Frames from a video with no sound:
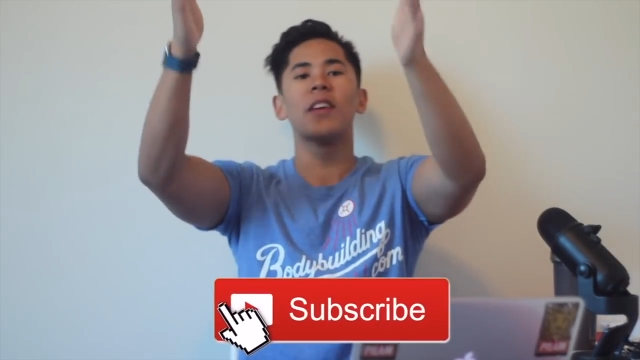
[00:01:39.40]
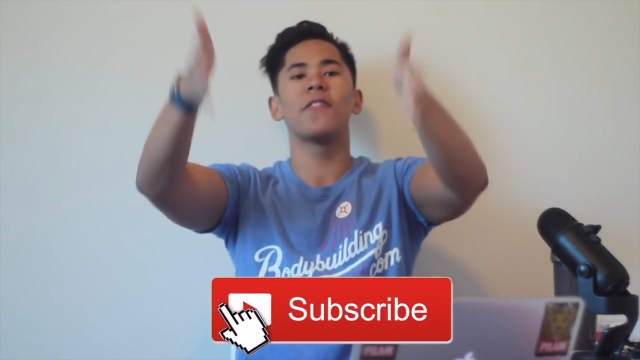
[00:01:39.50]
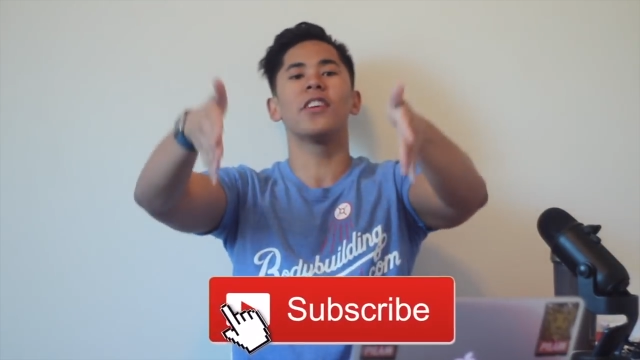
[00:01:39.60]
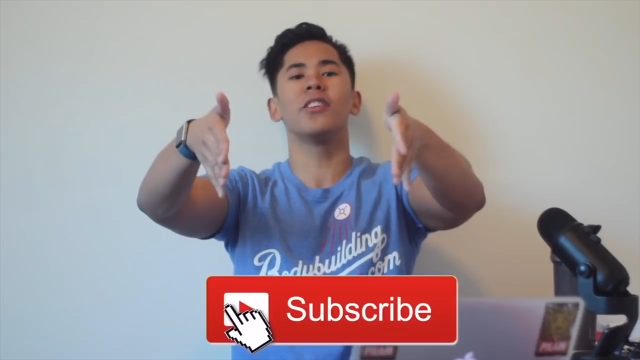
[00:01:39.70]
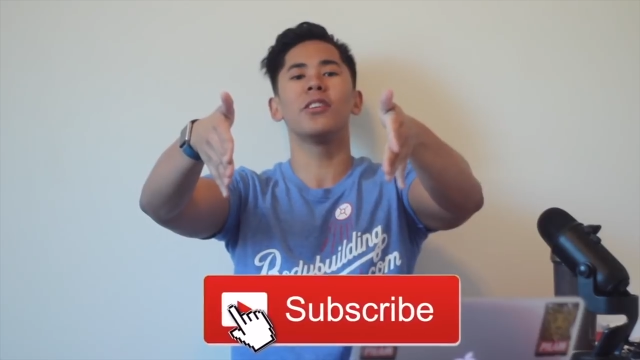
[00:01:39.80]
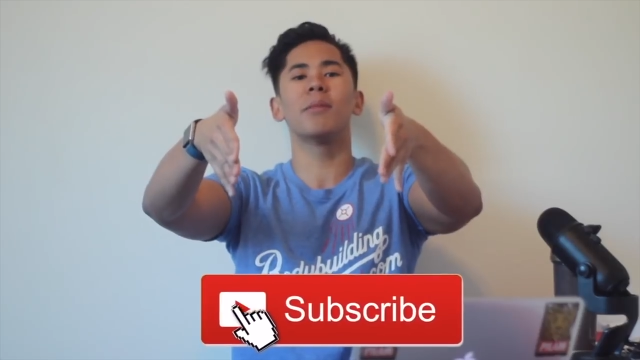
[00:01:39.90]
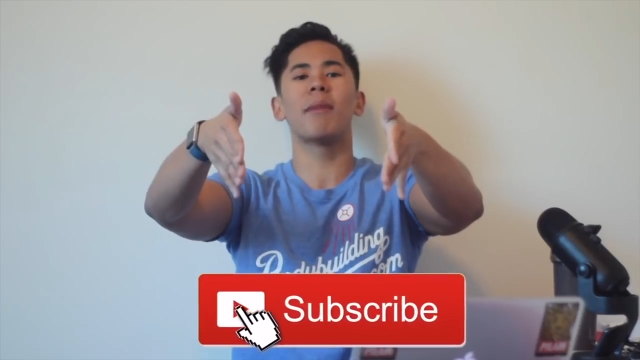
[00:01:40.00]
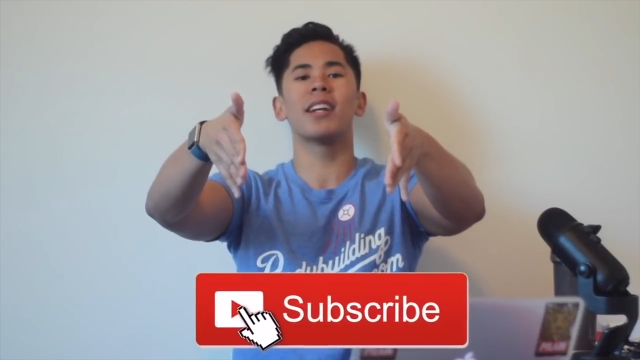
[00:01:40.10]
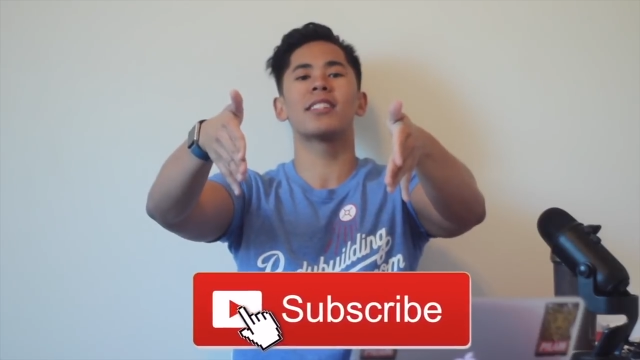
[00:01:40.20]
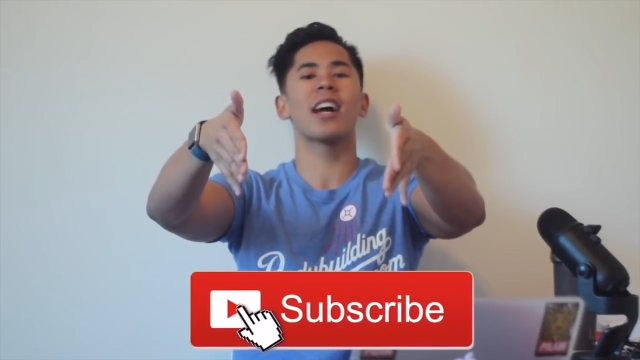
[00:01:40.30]
If you're new to
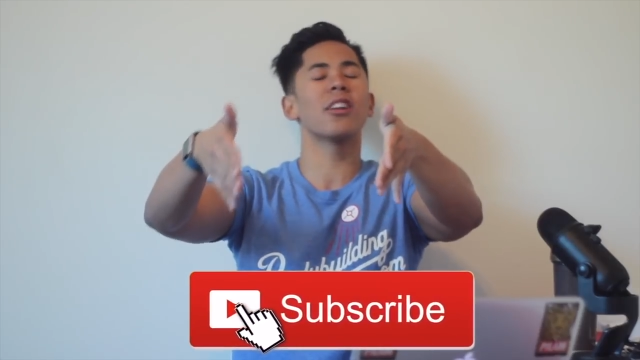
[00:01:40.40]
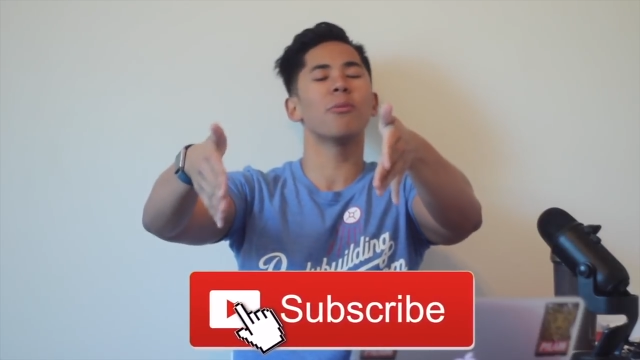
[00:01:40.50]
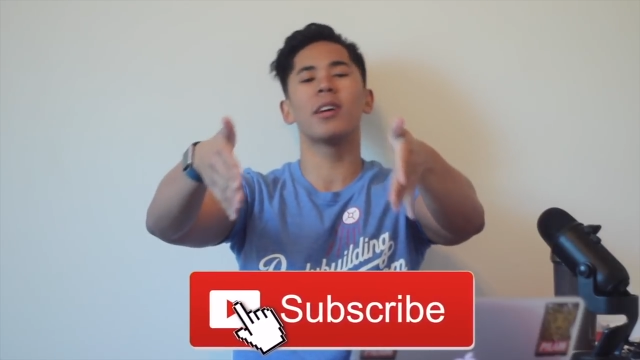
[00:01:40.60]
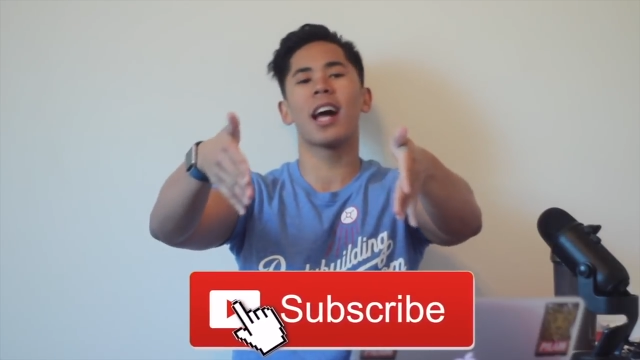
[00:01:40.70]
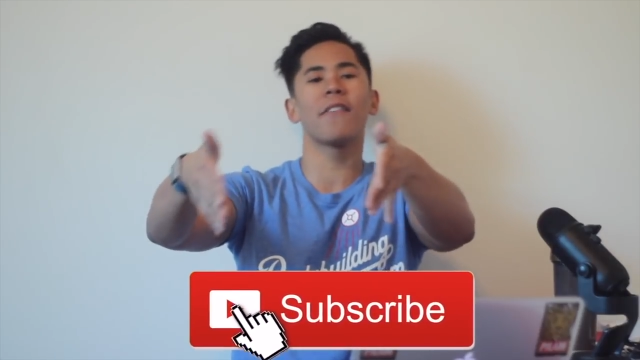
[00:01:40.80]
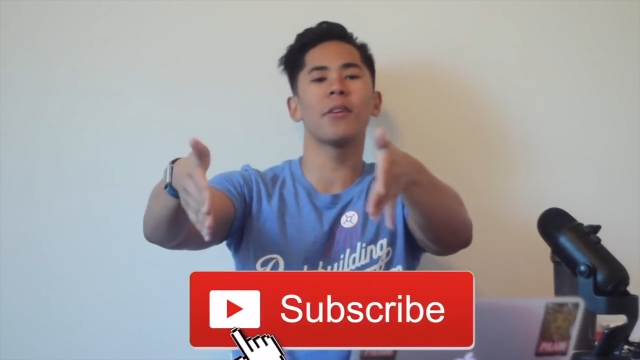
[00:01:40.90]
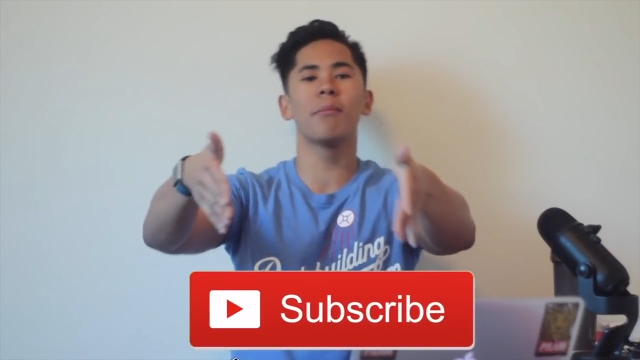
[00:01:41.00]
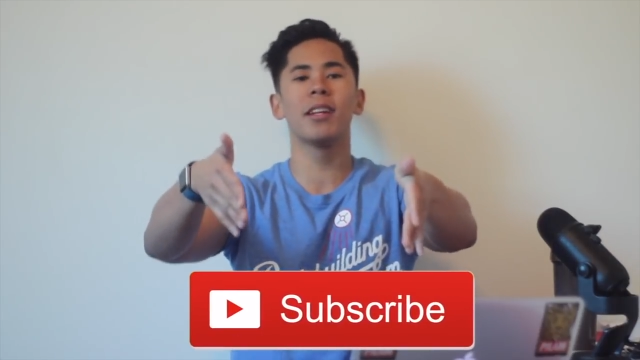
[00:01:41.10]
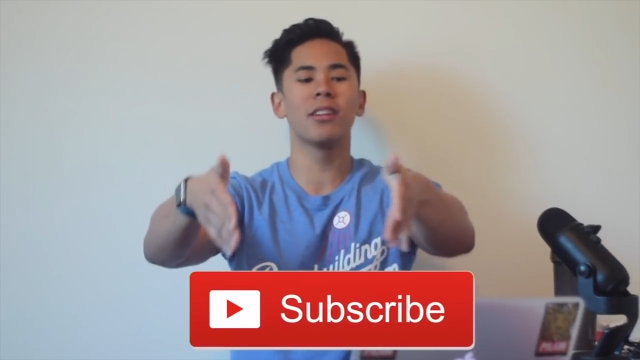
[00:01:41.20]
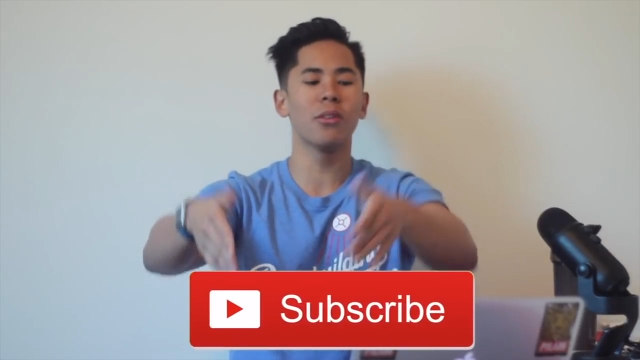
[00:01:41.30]
my channel, what have
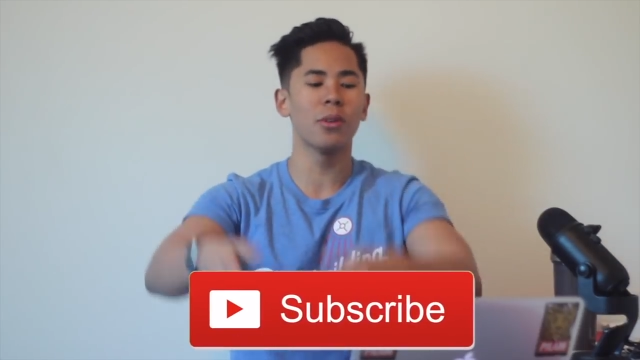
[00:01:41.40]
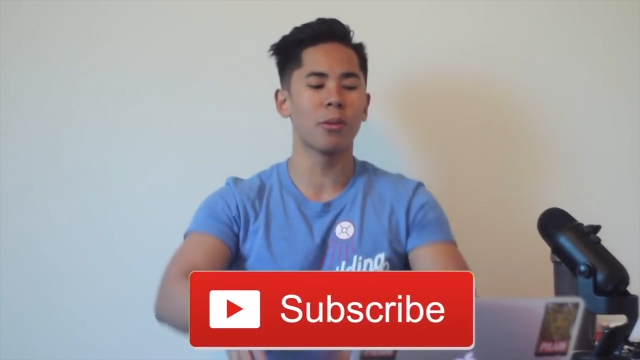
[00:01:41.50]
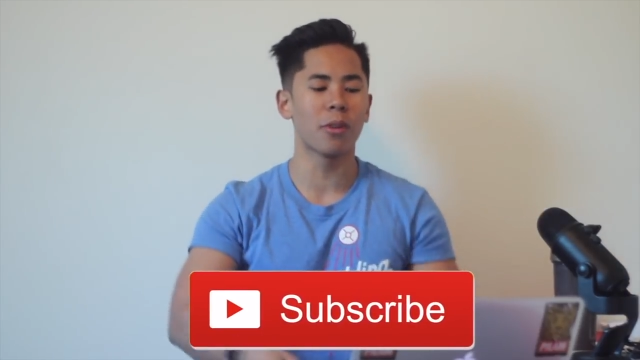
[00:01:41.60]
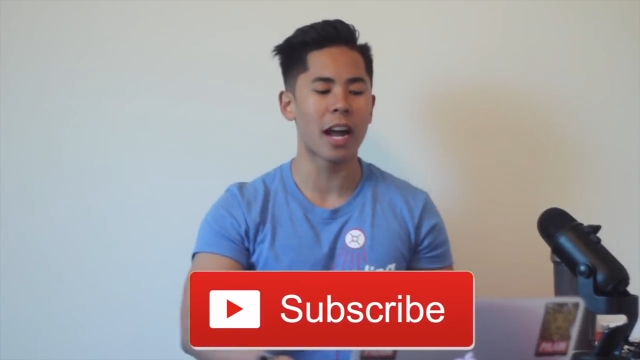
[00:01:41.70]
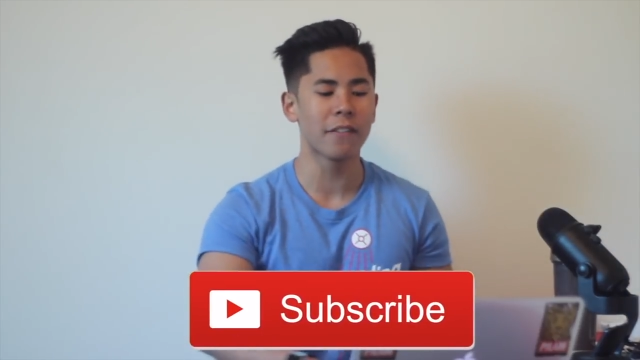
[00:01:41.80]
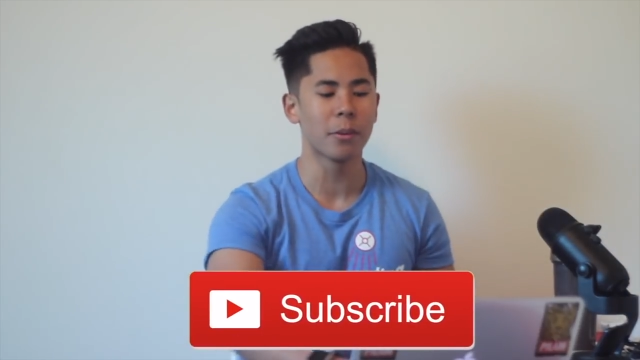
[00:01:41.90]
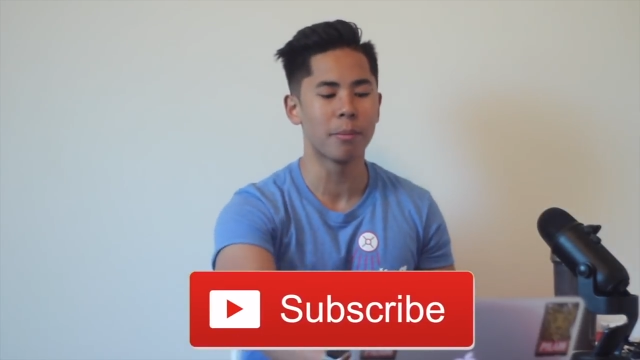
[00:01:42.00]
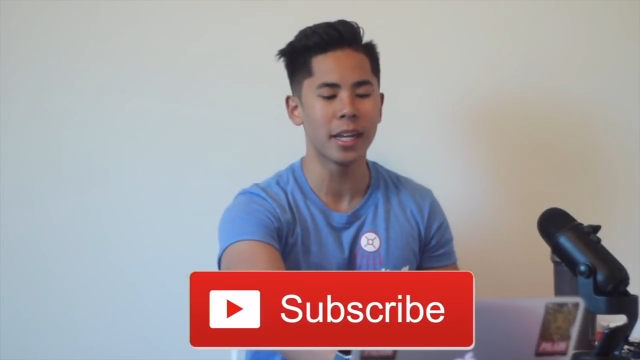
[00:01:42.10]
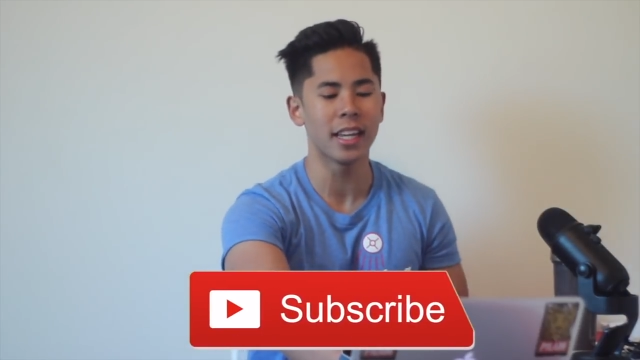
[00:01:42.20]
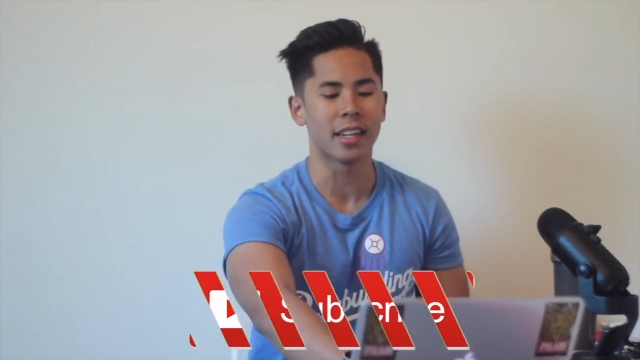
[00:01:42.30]
you been doing? Where have you
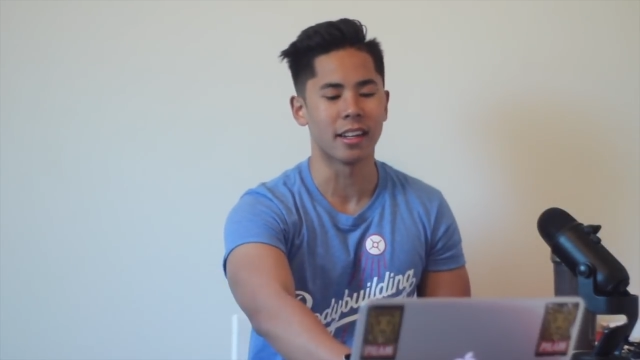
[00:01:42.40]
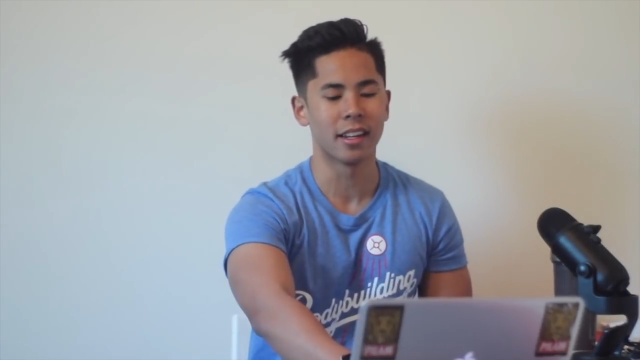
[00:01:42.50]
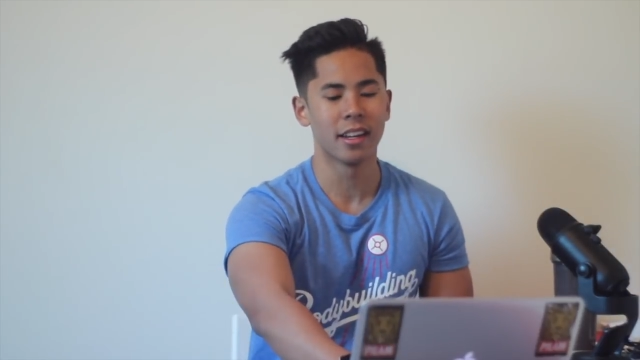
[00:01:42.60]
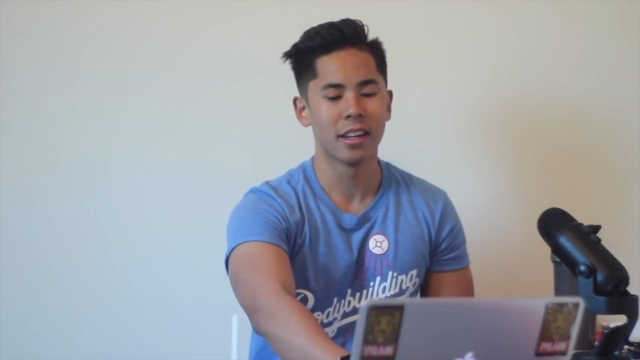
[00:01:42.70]
been?